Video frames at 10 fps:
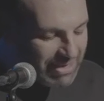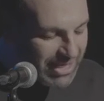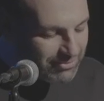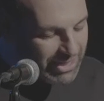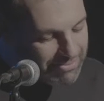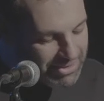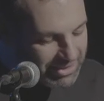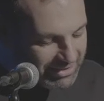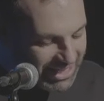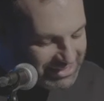my
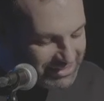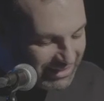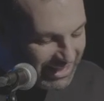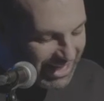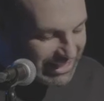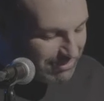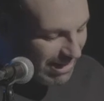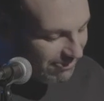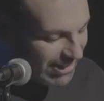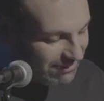grandmother and I stood in line to
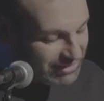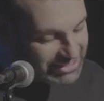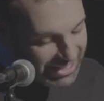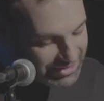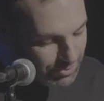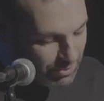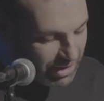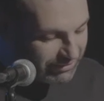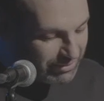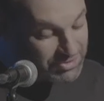buy flavored seltzer
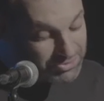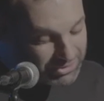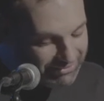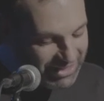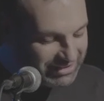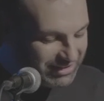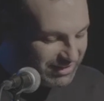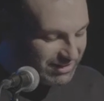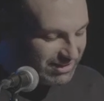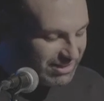water from a street
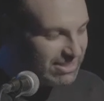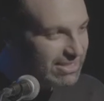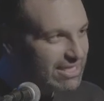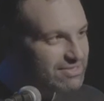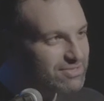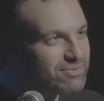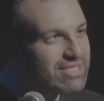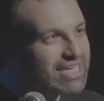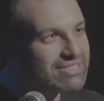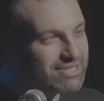vendor. As soon
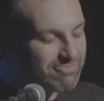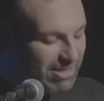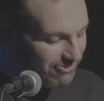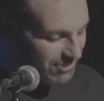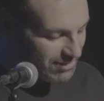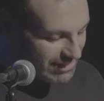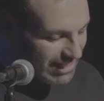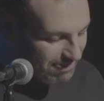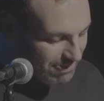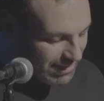as I took my first
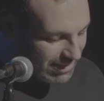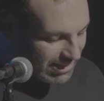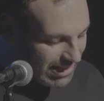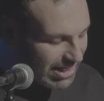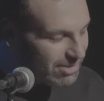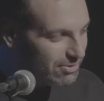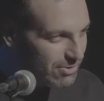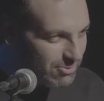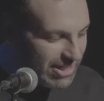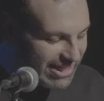sip, an
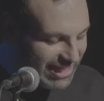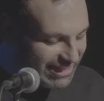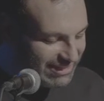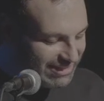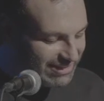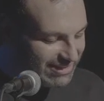earthquake hit.